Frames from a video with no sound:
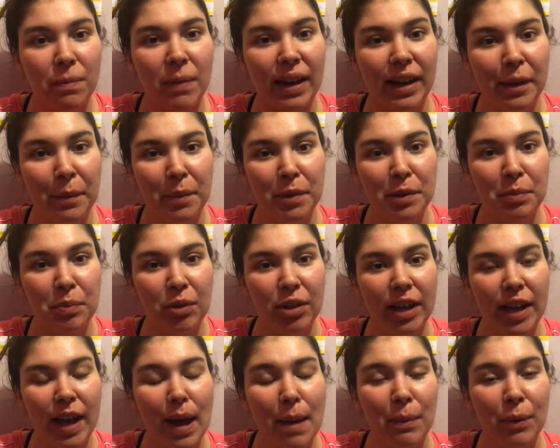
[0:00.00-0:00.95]
My name is
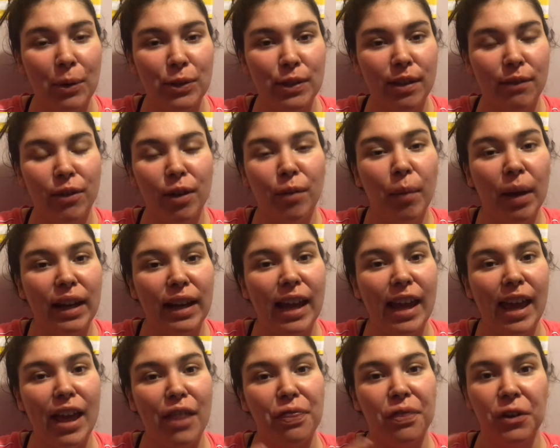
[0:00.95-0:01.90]
Brie. I post every
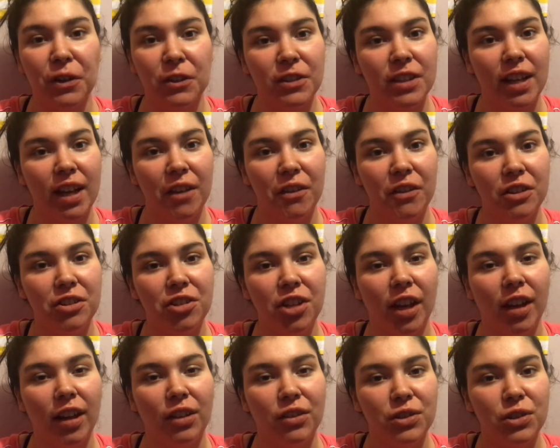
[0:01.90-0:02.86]
Monday and Thursday on this
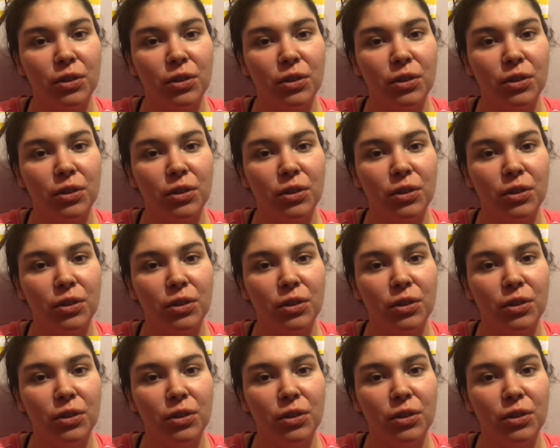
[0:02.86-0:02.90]
channel,